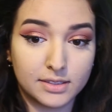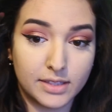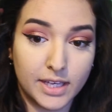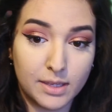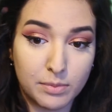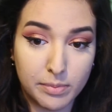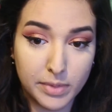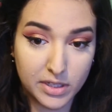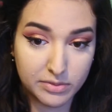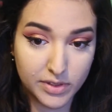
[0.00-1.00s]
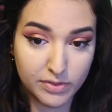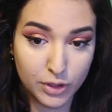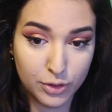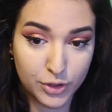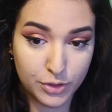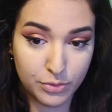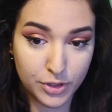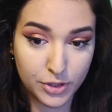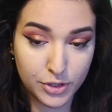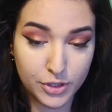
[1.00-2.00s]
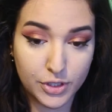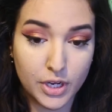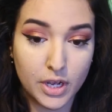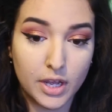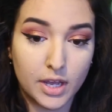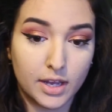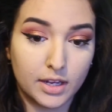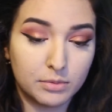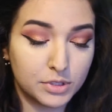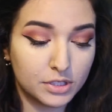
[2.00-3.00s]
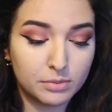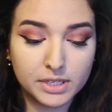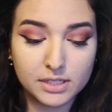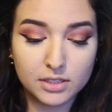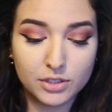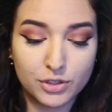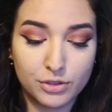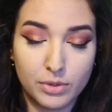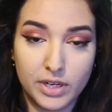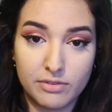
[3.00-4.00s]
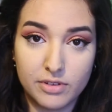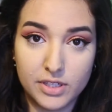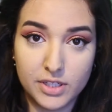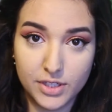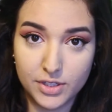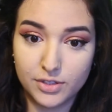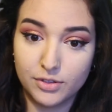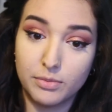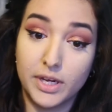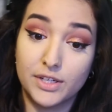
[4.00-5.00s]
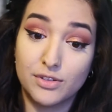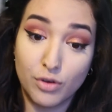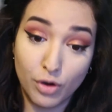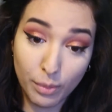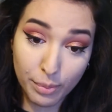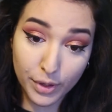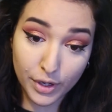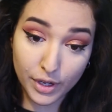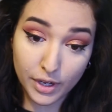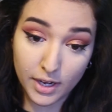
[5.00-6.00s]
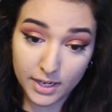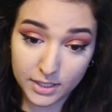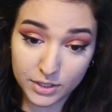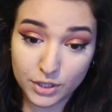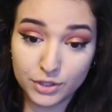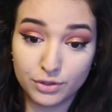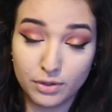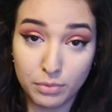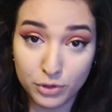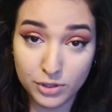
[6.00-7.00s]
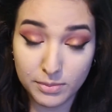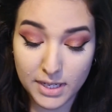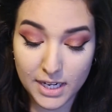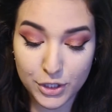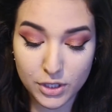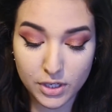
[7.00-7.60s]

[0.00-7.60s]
same Makeup Revolution brush and I'm just going to basically do whatever I did to my top eyelid to the bottom lash